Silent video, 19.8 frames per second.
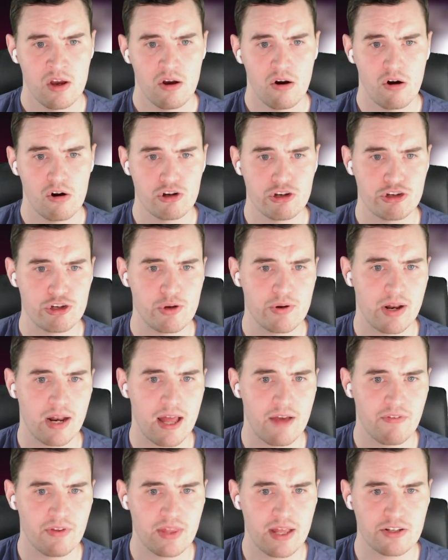On June
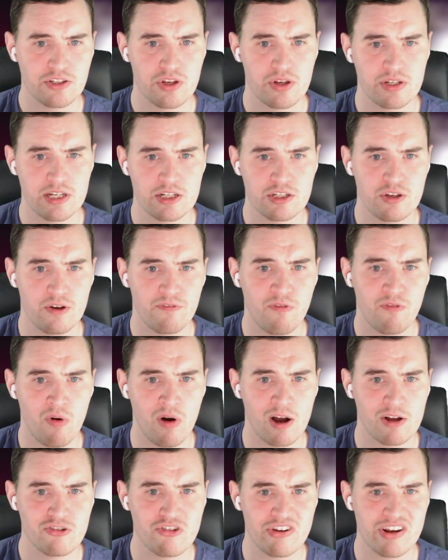11th, that turned into
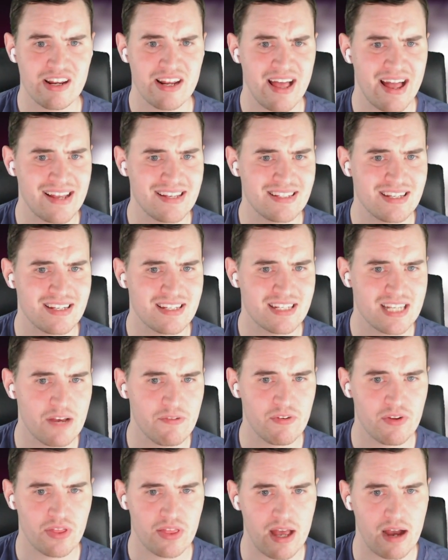
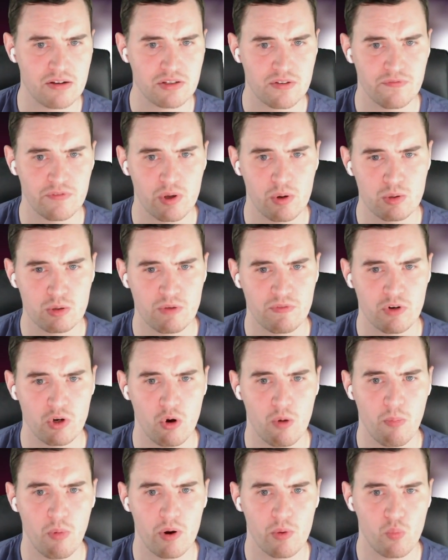487,000 viewers with a
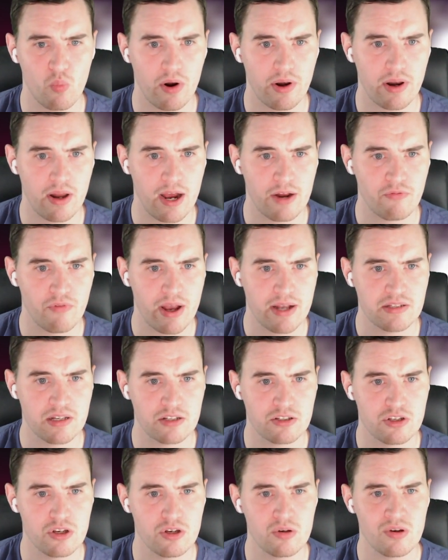0.19 rating
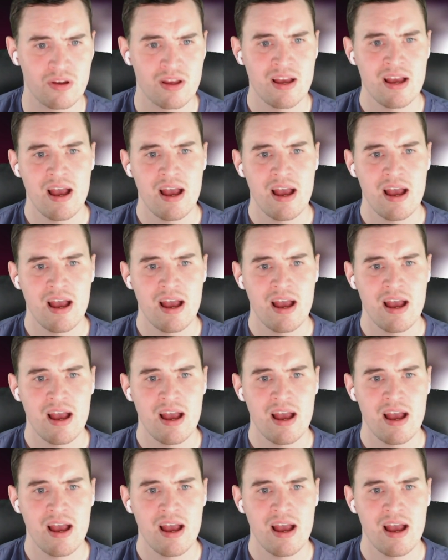too.